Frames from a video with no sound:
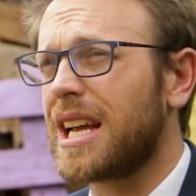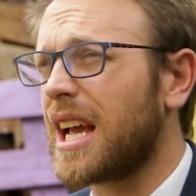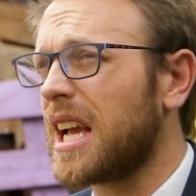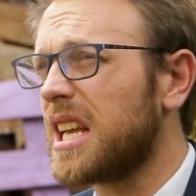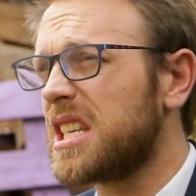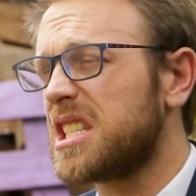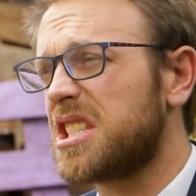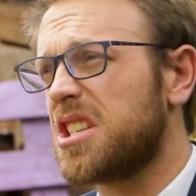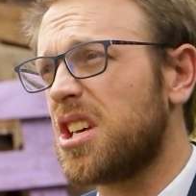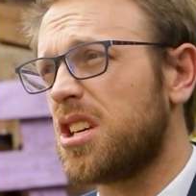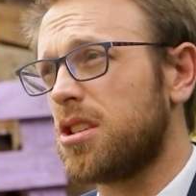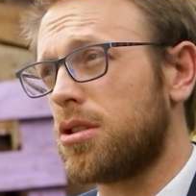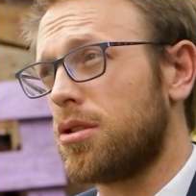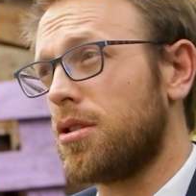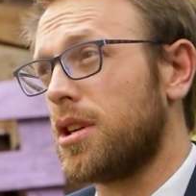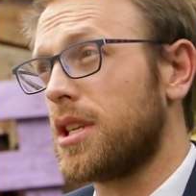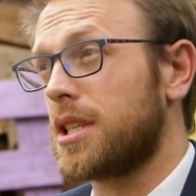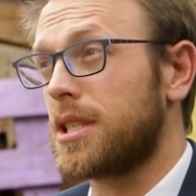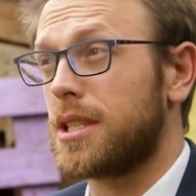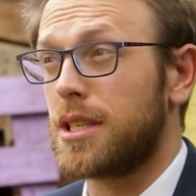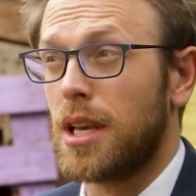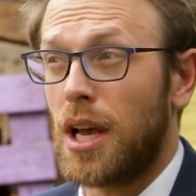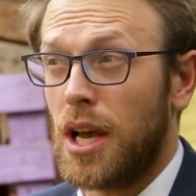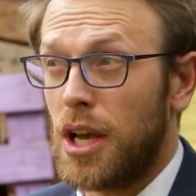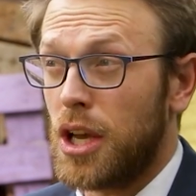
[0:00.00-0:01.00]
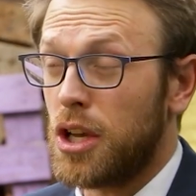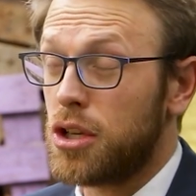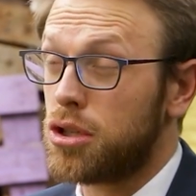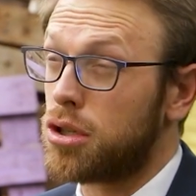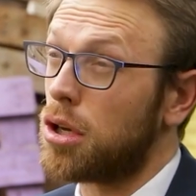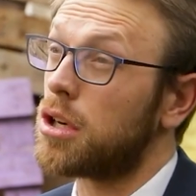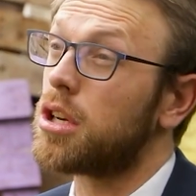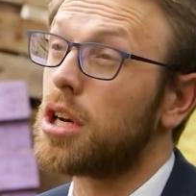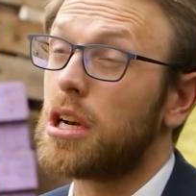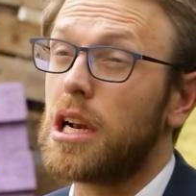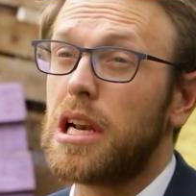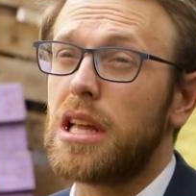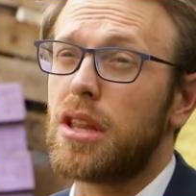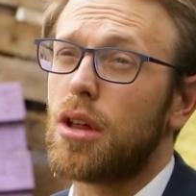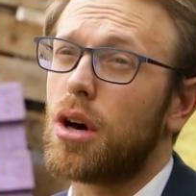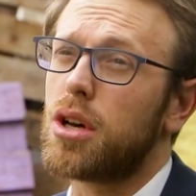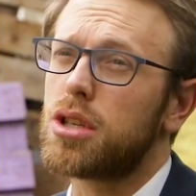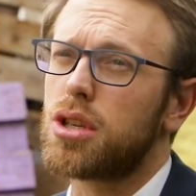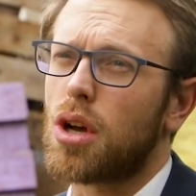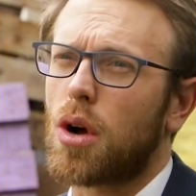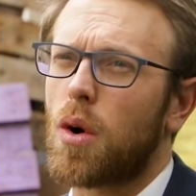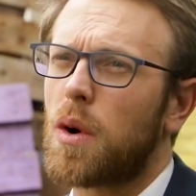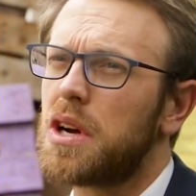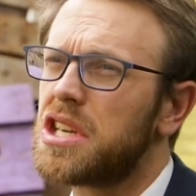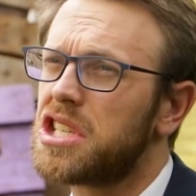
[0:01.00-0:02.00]
against those risks? Certainly,
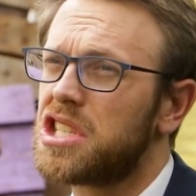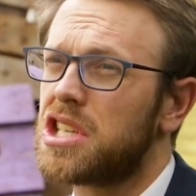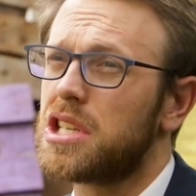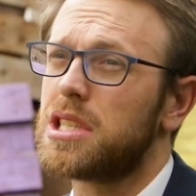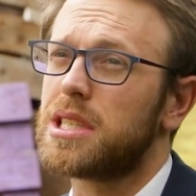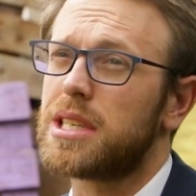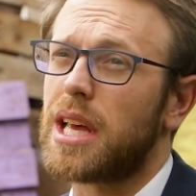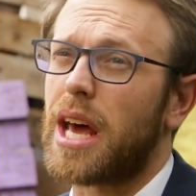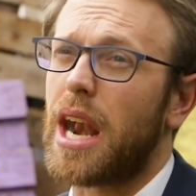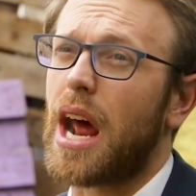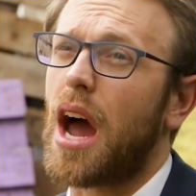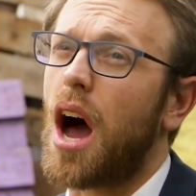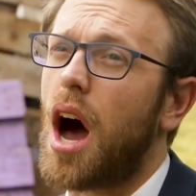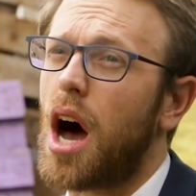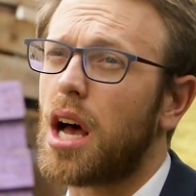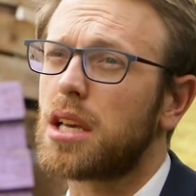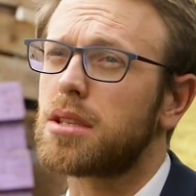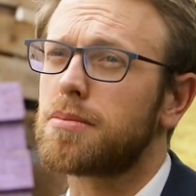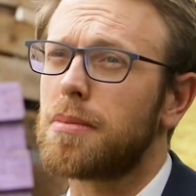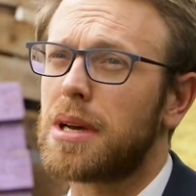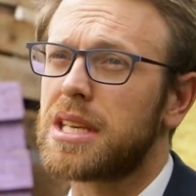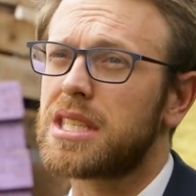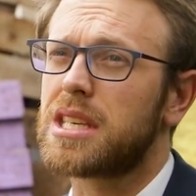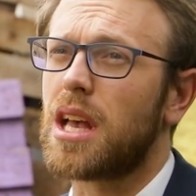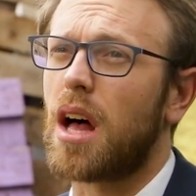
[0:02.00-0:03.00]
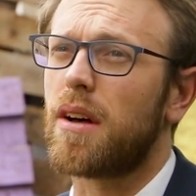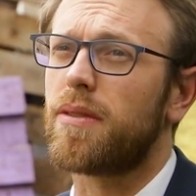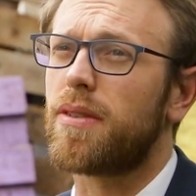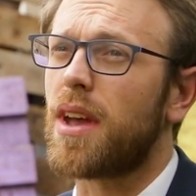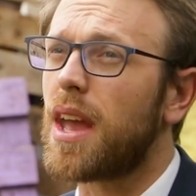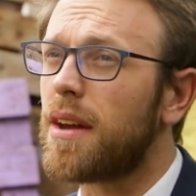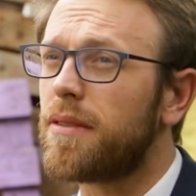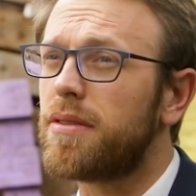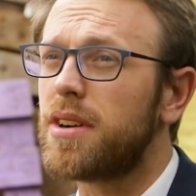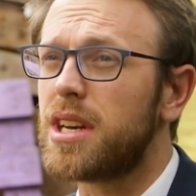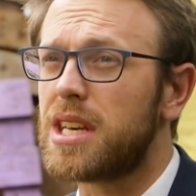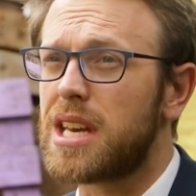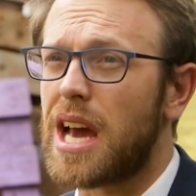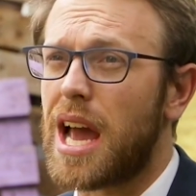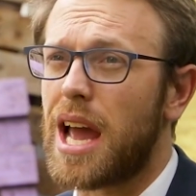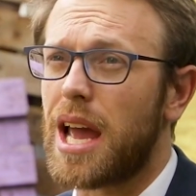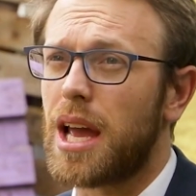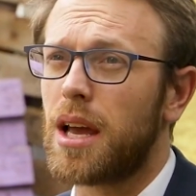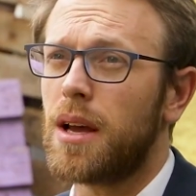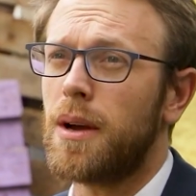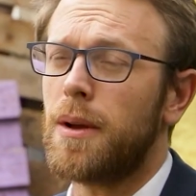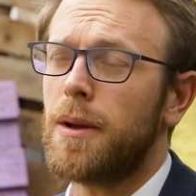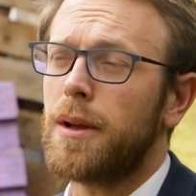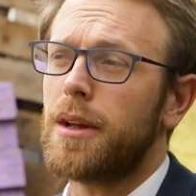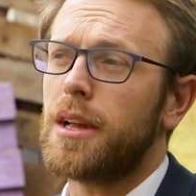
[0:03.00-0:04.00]
those are questions that I ask myself every
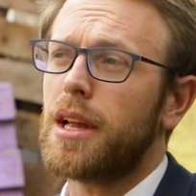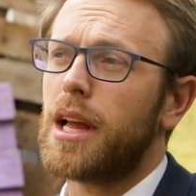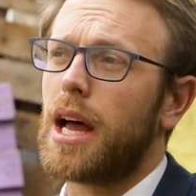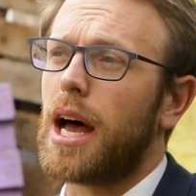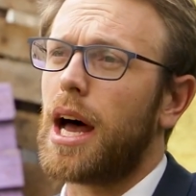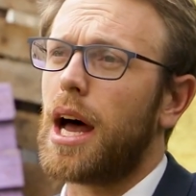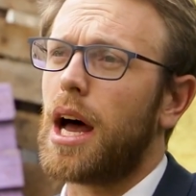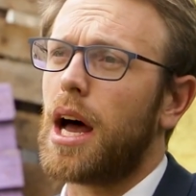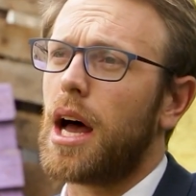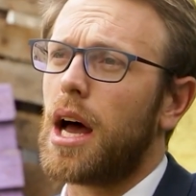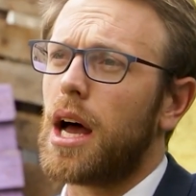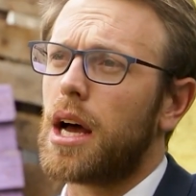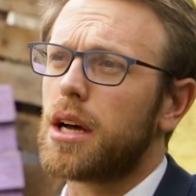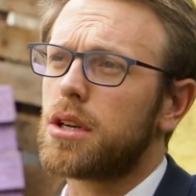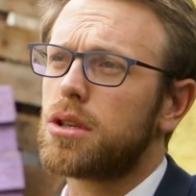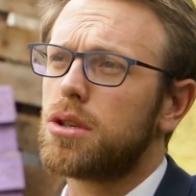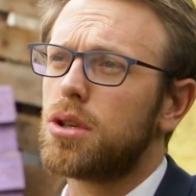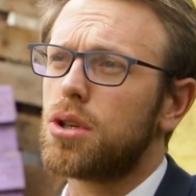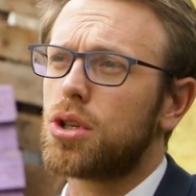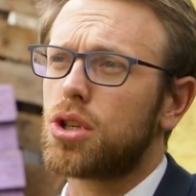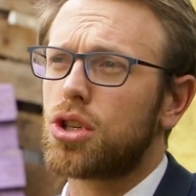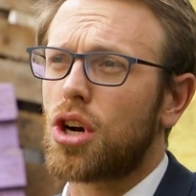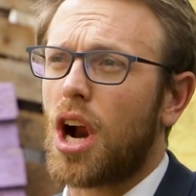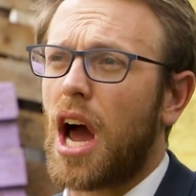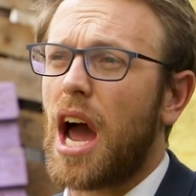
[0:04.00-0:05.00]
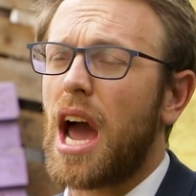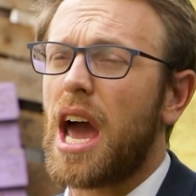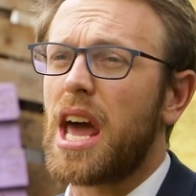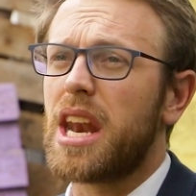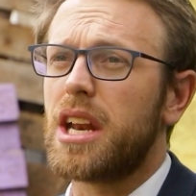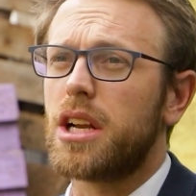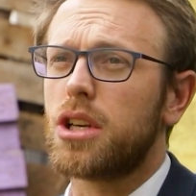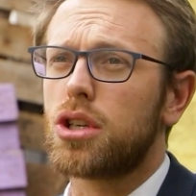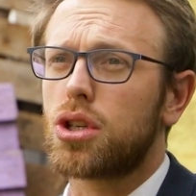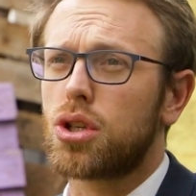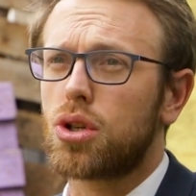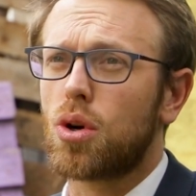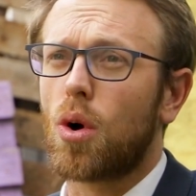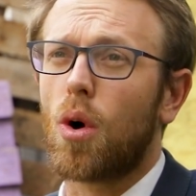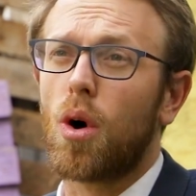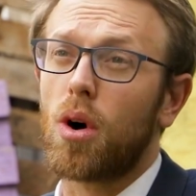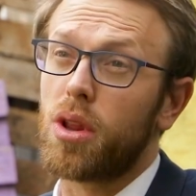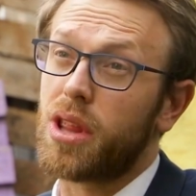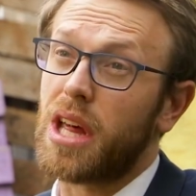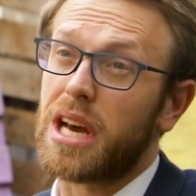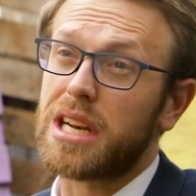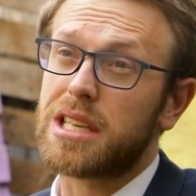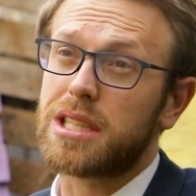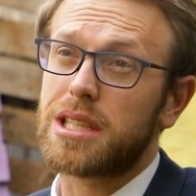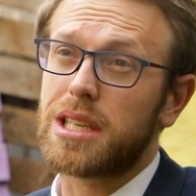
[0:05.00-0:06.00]
day to try and ensure
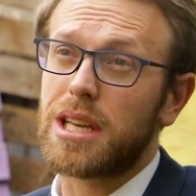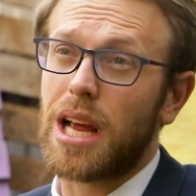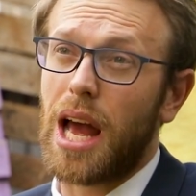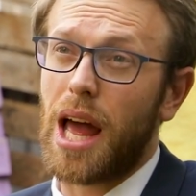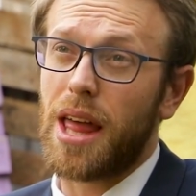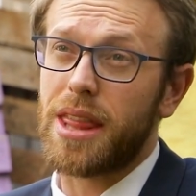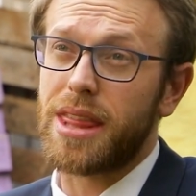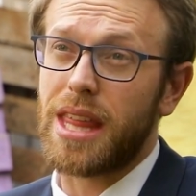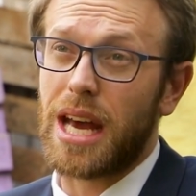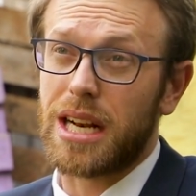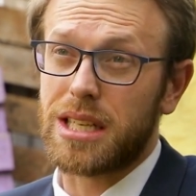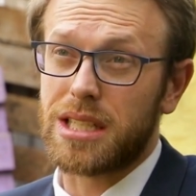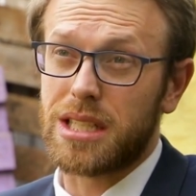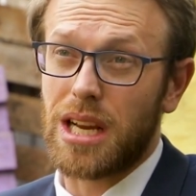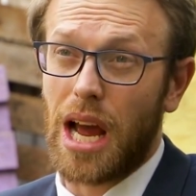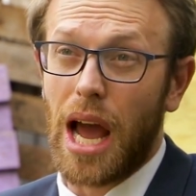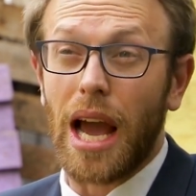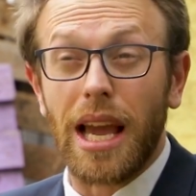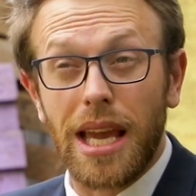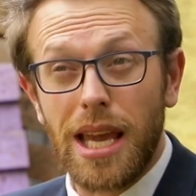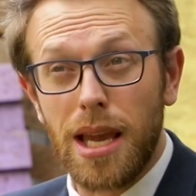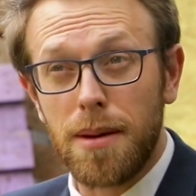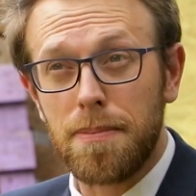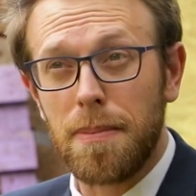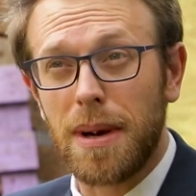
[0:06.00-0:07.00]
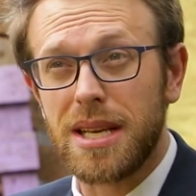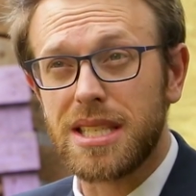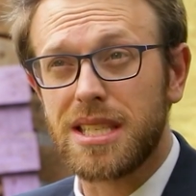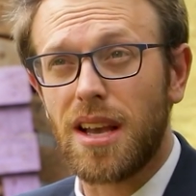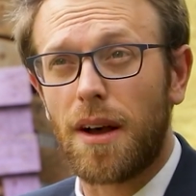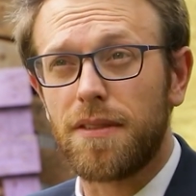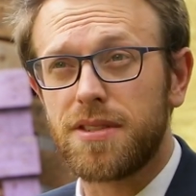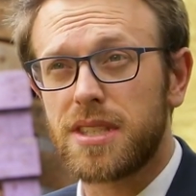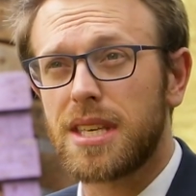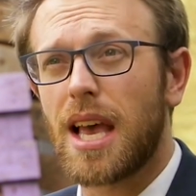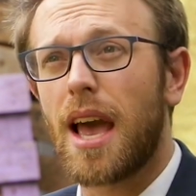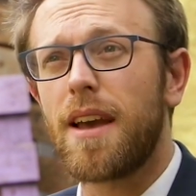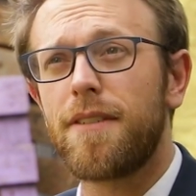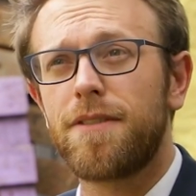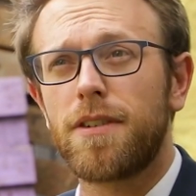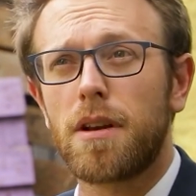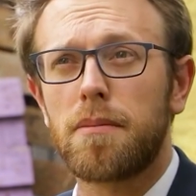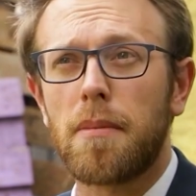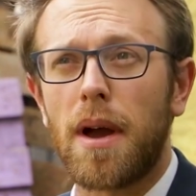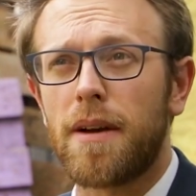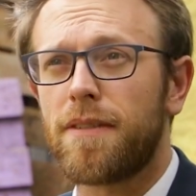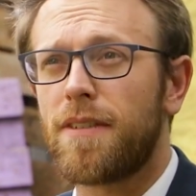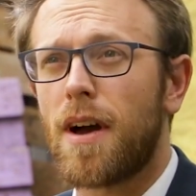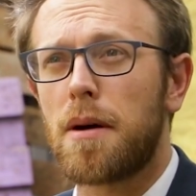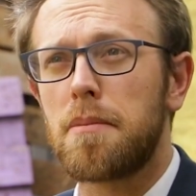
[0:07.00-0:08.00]
that I keep myself safe
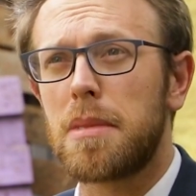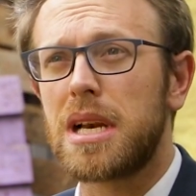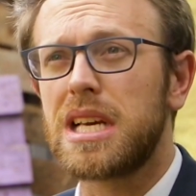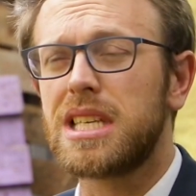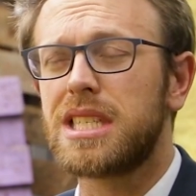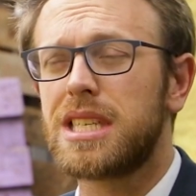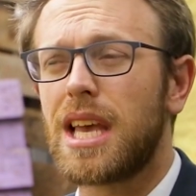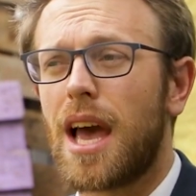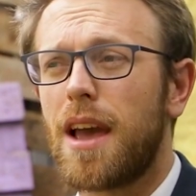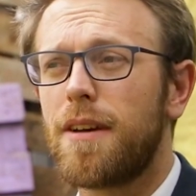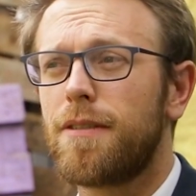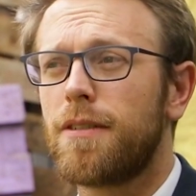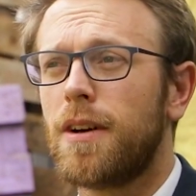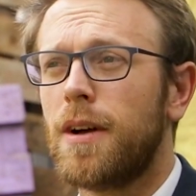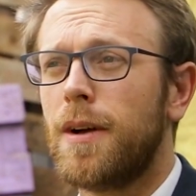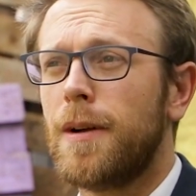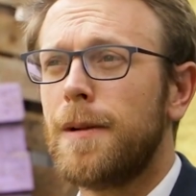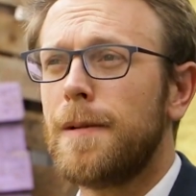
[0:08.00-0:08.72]
and my family safe.